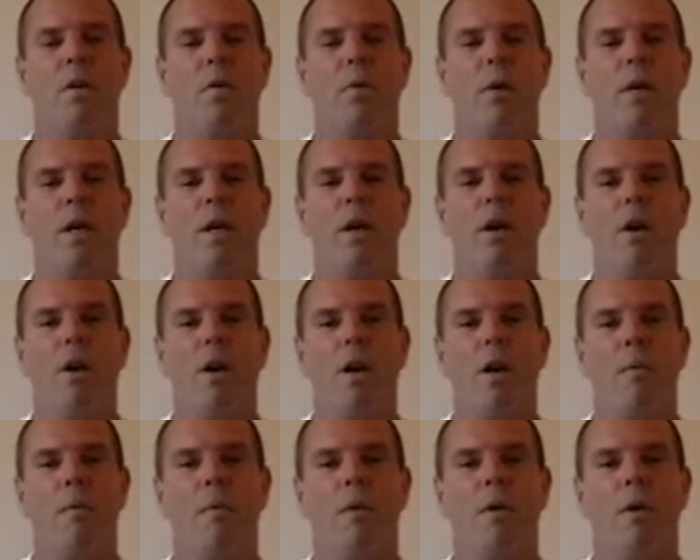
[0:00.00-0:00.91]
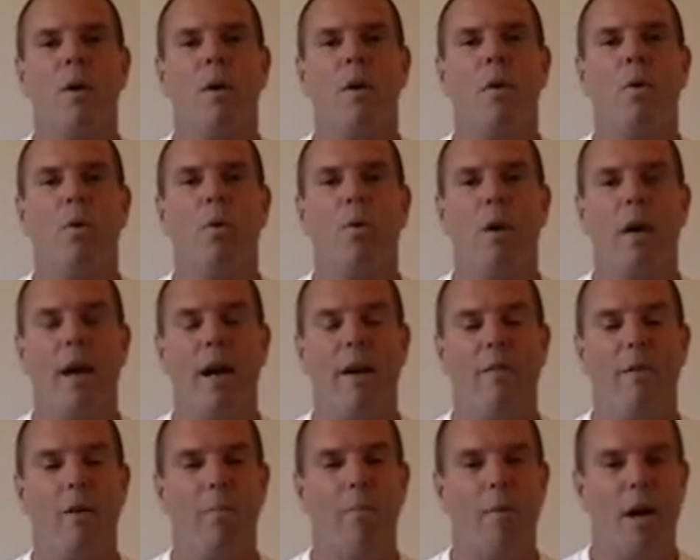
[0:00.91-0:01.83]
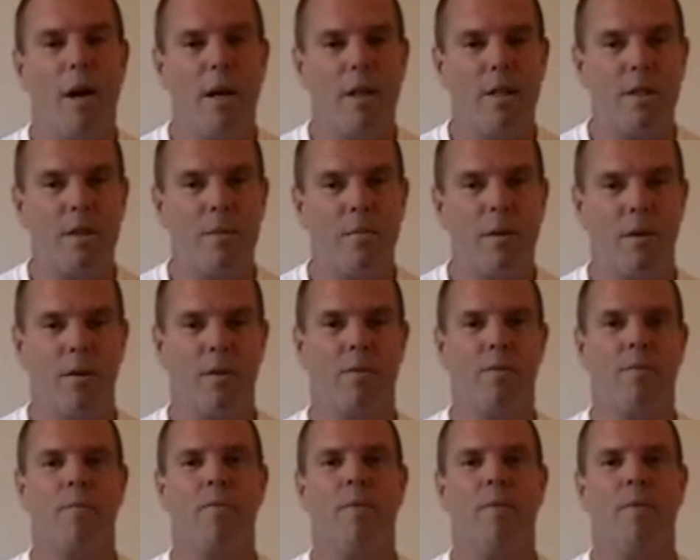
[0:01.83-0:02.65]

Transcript: we had harmed wherever possible,